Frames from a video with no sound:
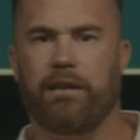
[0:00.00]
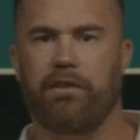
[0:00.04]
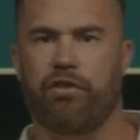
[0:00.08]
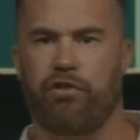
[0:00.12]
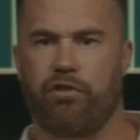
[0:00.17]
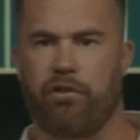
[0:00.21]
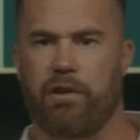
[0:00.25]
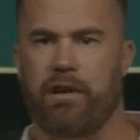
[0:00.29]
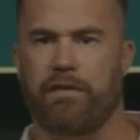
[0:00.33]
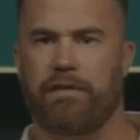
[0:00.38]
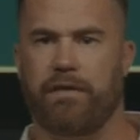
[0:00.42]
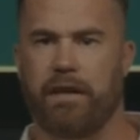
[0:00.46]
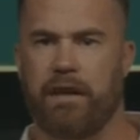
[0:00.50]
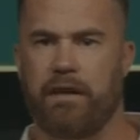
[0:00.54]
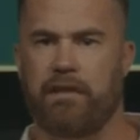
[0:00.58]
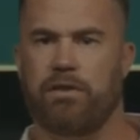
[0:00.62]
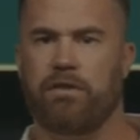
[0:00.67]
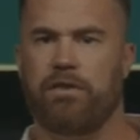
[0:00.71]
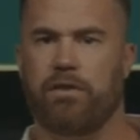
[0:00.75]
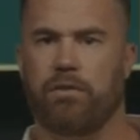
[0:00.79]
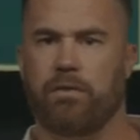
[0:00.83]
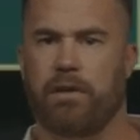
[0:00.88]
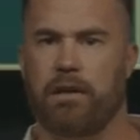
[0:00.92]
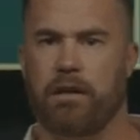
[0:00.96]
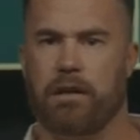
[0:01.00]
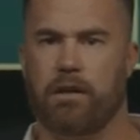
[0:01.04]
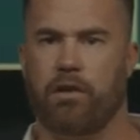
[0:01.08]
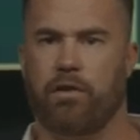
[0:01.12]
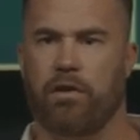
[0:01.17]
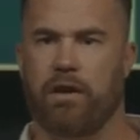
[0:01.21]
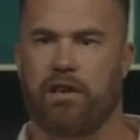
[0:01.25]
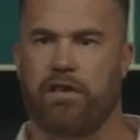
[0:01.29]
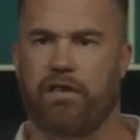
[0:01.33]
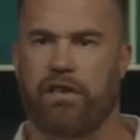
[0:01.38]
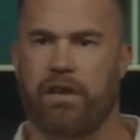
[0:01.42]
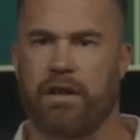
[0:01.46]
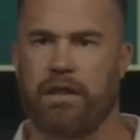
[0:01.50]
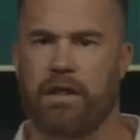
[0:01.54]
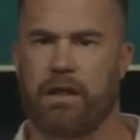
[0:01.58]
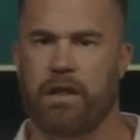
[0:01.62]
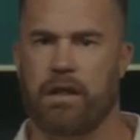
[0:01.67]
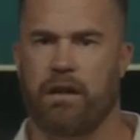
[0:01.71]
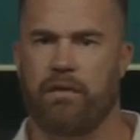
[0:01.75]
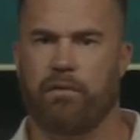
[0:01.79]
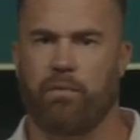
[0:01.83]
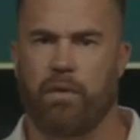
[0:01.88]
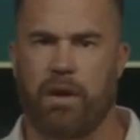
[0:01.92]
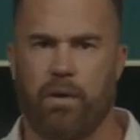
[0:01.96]
can drift into as
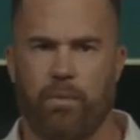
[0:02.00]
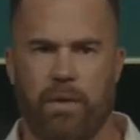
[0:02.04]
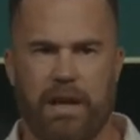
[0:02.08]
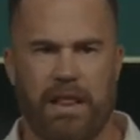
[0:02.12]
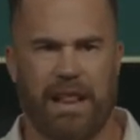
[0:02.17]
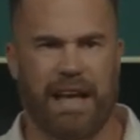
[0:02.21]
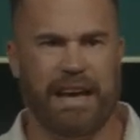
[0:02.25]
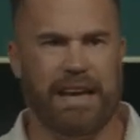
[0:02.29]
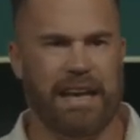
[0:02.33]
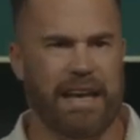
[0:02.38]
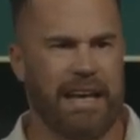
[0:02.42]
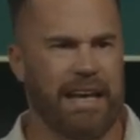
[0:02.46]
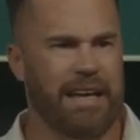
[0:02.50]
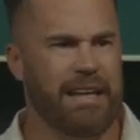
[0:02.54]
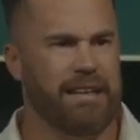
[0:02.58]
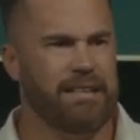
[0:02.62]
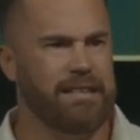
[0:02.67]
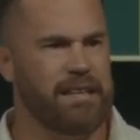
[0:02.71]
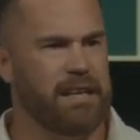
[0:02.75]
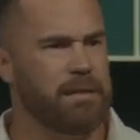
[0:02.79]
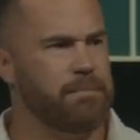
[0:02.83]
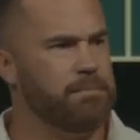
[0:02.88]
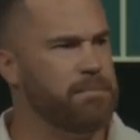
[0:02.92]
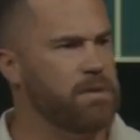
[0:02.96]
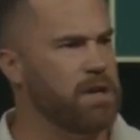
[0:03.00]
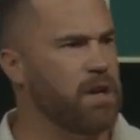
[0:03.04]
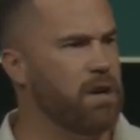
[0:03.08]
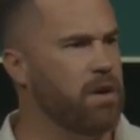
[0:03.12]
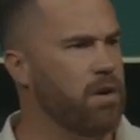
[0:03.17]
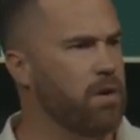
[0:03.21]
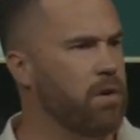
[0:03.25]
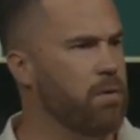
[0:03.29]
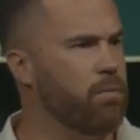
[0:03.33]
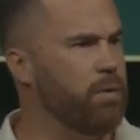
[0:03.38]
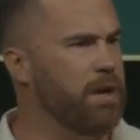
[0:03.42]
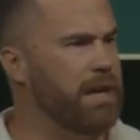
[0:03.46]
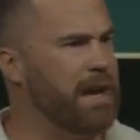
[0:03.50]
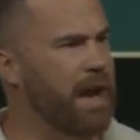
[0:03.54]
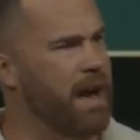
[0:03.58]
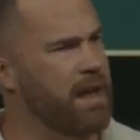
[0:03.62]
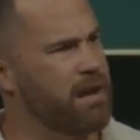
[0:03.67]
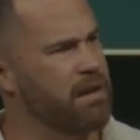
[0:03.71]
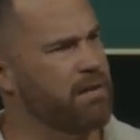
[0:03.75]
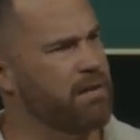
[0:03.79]
Christians of where we like tiptoe and we